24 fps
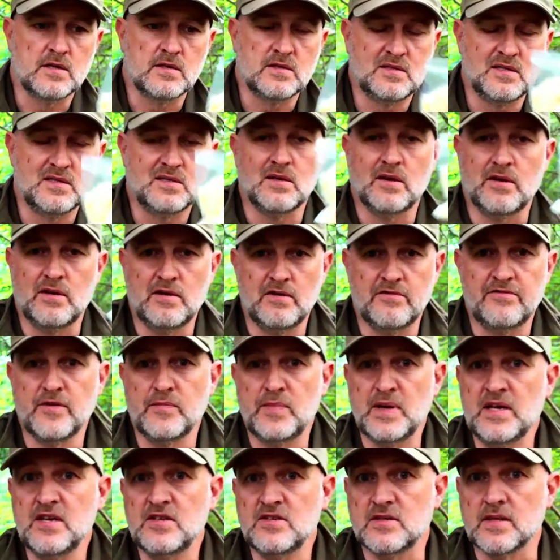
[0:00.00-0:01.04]
designed for
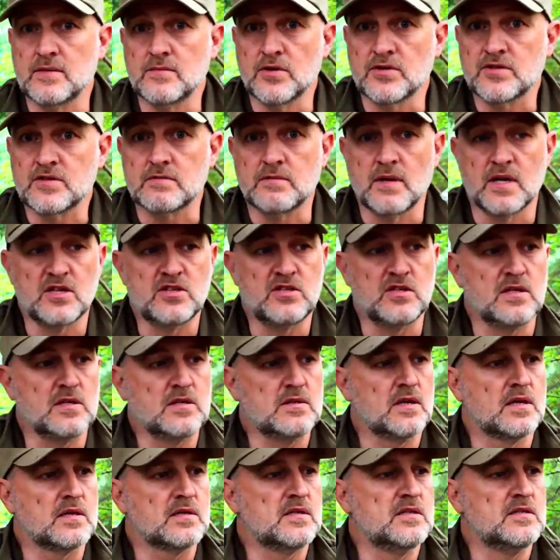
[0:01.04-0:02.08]
pizza mozzarella
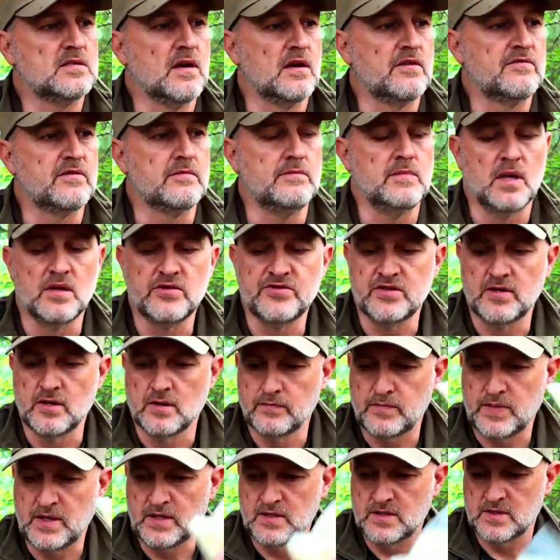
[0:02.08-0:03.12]
cheese. That's designed for melting
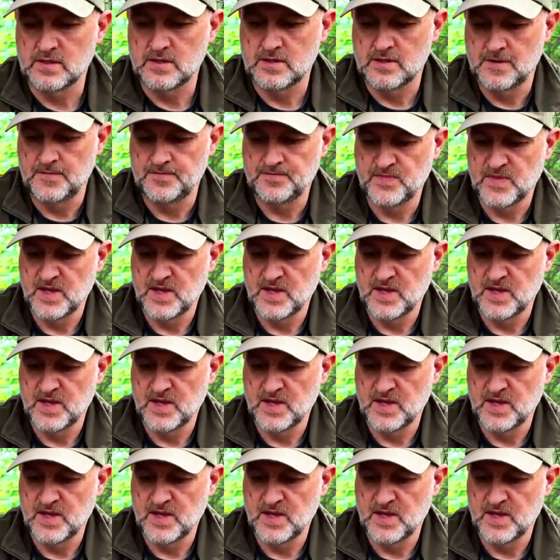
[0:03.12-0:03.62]
on pizzas.